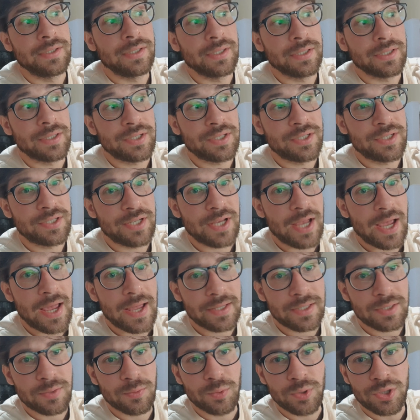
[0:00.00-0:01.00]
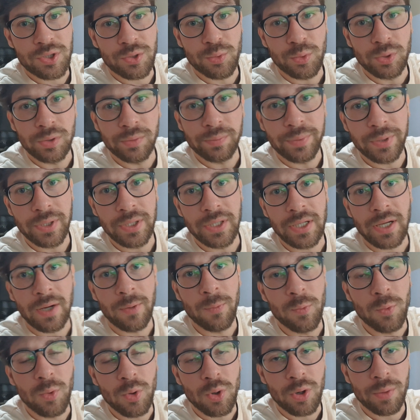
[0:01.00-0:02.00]
the set, which will be a
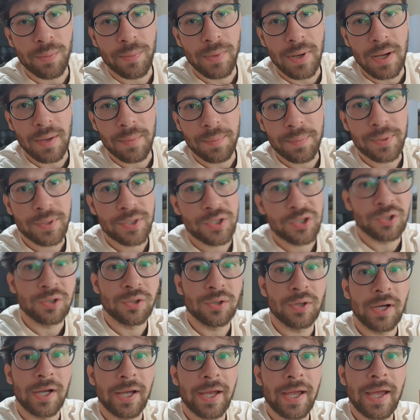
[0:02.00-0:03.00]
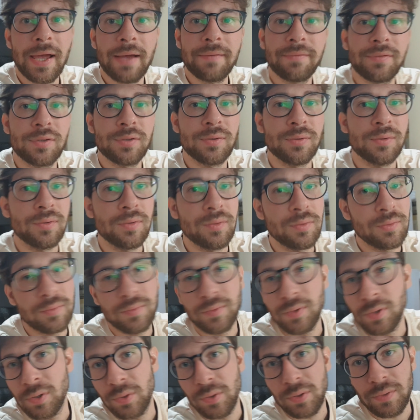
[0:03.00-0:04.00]
warm-up. So I have to
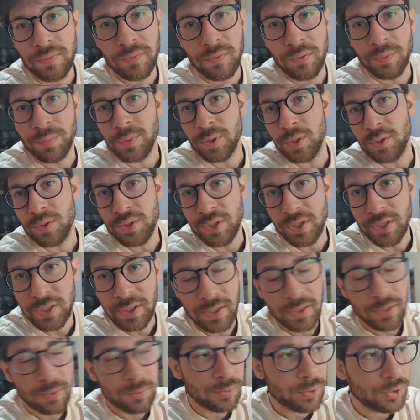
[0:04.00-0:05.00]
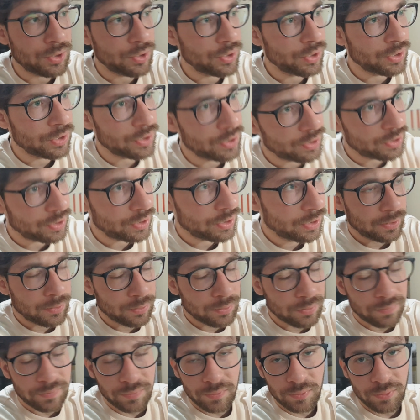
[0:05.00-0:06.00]
look for music which is
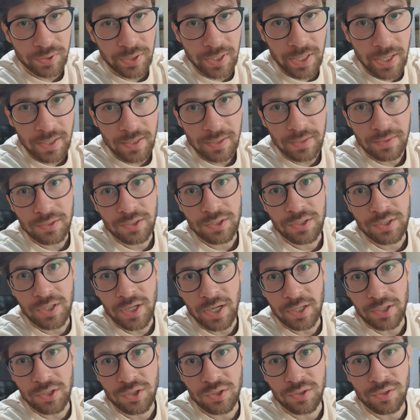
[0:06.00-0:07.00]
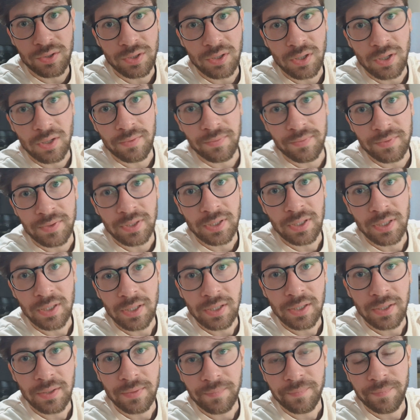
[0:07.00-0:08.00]
good for that section of
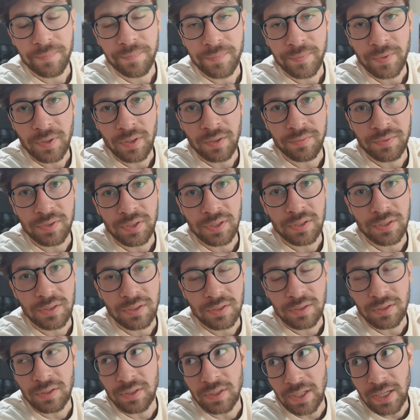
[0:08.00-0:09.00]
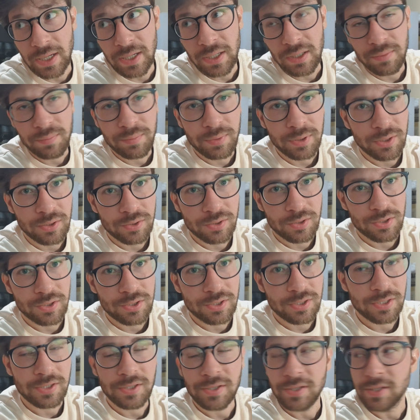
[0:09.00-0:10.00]
the day, because
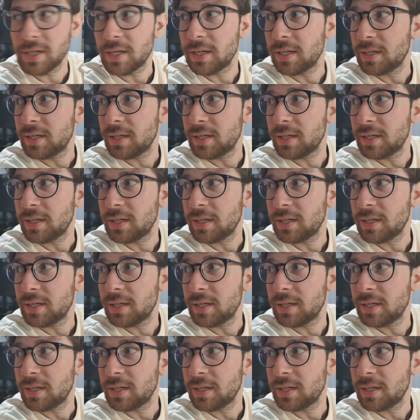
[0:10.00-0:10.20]
it's a day